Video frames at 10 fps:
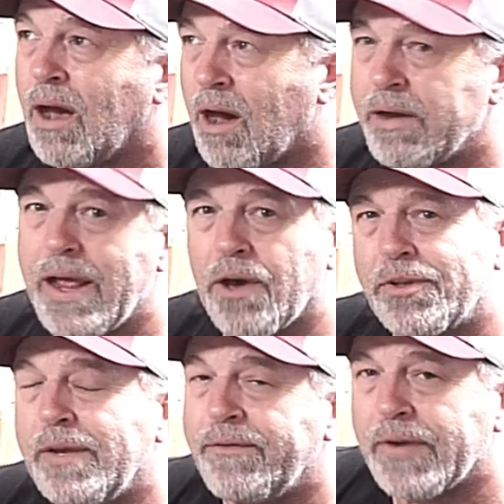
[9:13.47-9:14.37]

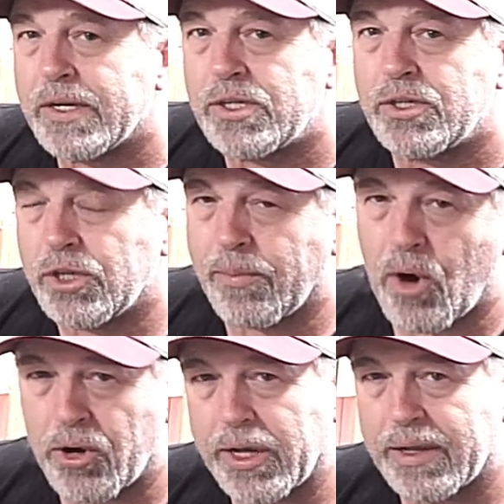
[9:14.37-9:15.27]
unhealthy fish to the
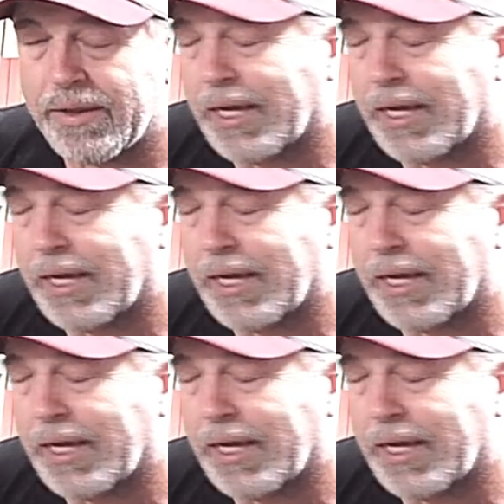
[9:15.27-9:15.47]
market.